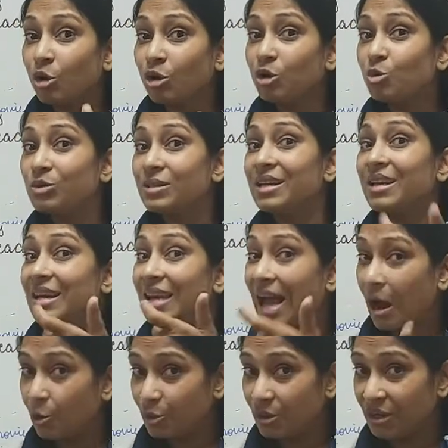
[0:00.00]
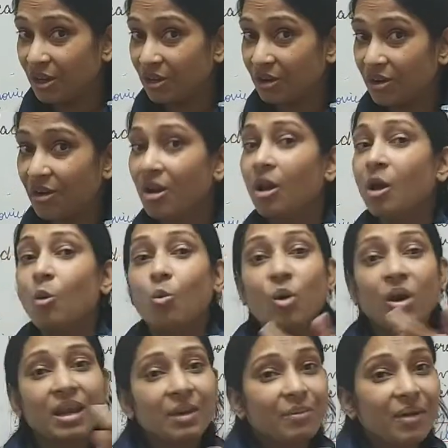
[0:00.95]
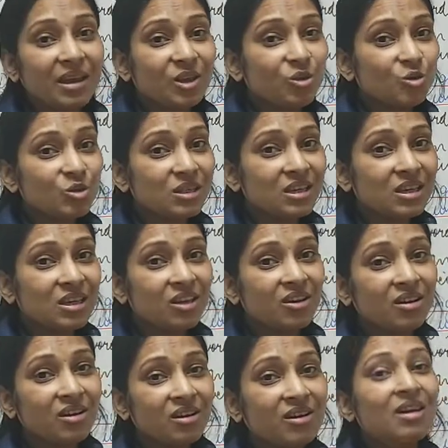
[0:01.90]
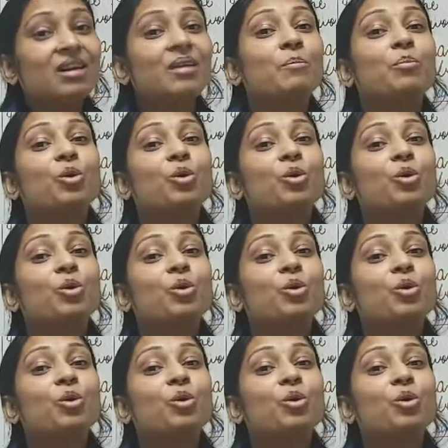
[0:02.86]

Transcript: using noun here. What am I using here?